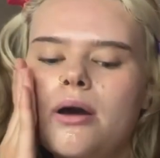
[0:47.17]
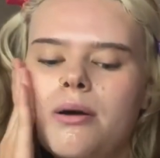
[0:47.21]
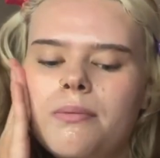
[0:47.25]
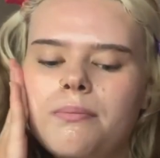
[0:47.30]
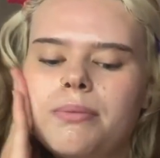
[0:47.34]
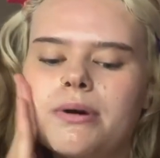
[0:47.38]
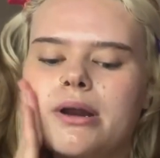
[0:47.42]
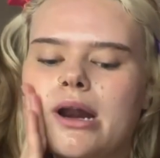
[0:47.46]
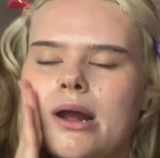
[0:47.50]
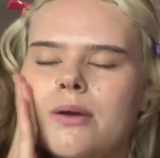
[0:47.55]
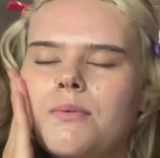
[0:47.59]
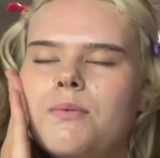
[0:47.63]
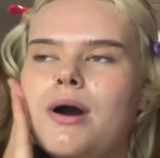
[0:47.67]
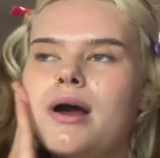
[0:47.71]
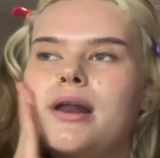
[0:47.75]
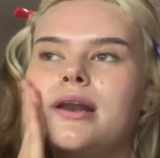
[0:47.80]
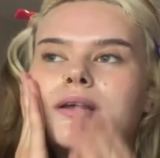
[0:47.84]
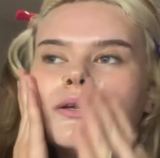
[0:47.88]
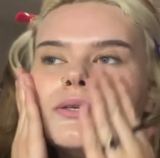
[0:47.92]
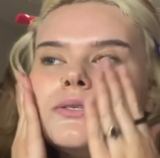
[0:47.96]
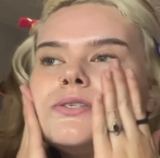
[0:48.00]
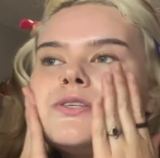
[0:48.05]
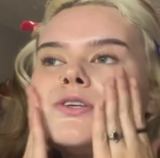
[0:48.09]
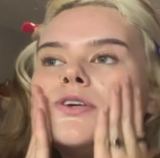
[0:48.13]
but I
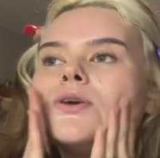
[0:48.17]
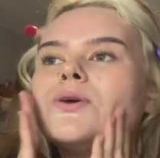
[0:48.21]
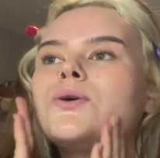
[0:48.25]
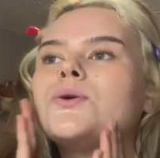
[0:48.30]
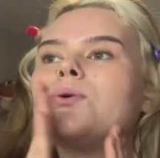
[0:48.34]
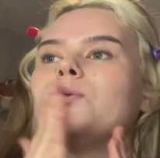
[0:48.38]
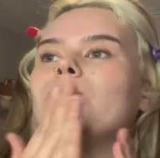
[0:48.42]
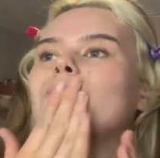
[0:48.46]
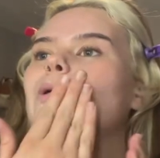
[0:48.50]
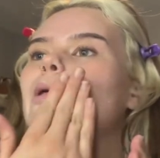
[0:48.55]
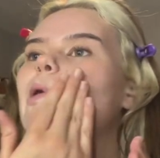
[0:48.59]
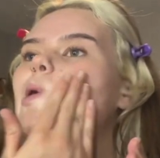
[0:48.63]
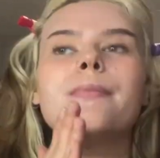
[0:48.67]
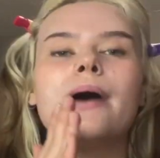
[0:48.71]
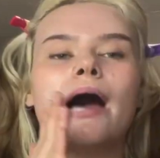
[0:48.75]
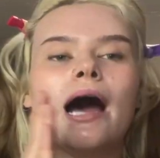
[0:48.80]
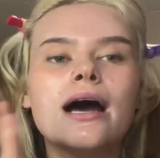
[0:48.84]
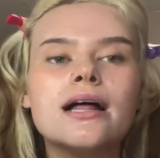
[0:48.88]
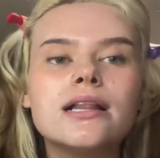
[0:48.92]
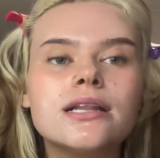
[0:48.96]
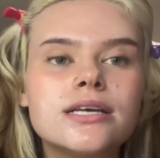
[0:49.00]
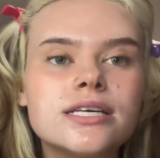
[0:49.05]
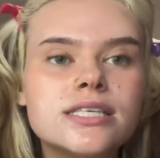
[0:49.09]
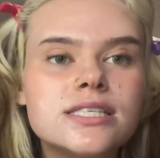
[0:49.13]
wanted to
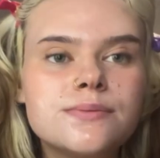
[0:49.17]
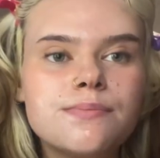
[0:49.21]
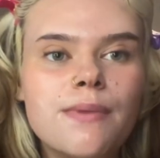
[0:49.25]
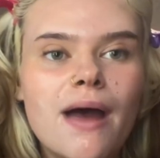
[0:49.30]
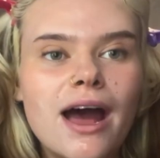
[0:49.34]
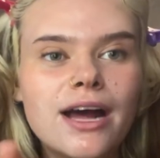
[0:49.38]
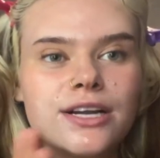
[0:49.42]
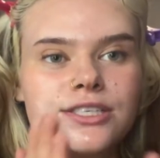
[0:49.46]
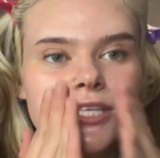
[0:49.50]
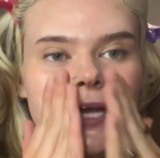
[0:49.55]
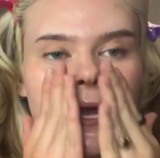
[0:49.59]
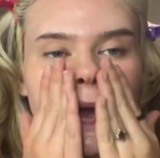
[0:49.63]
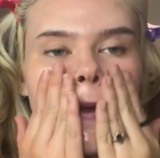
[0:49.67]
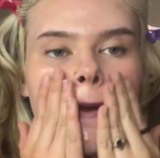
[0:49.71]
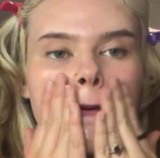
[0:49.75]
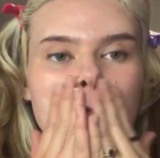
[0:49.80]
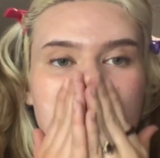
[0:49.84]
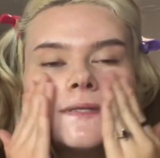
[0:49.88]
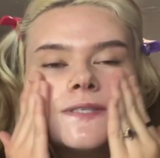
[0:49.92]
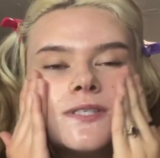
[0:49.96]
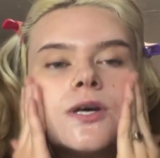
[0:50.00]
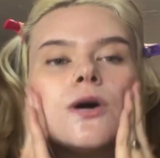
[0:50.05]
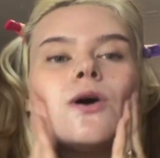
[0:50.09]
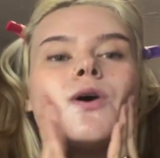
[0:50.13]
at least match it.
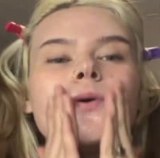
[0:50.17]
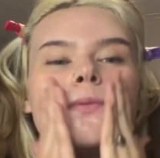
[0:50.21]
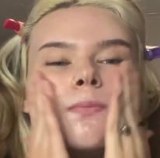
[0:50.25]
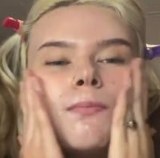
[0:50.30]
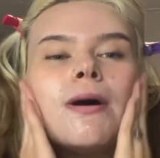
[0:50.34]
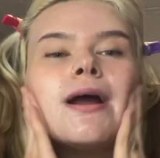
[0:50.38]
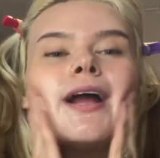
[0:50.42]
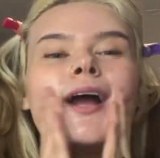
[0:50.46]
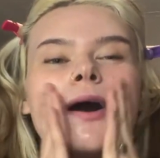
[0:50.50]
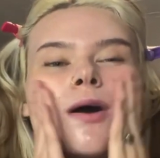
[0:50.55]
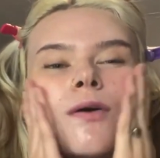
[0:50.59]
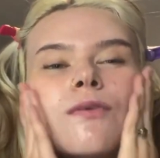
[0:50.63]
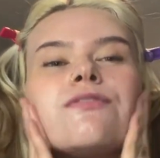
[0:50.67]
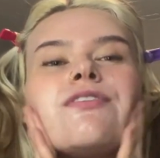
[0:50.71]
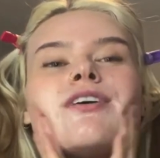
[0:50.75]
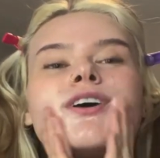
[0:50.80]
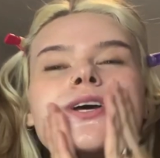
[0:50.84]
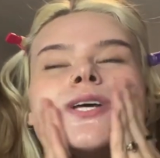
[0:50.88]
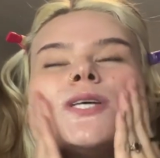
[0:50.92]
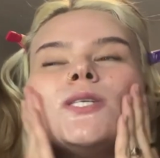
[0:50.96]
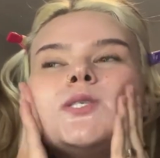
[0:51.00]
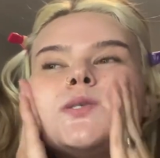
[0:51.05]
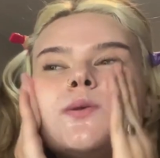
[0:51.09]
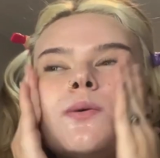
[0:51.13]
So my outfit is